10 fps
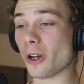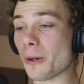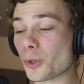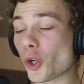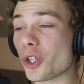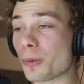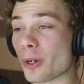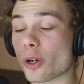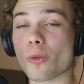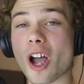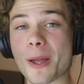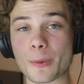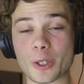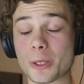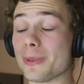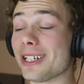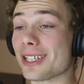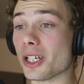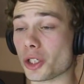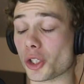I'm sure you'd be alright, but you'd be in
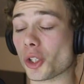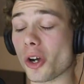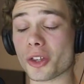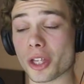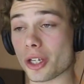such a shock that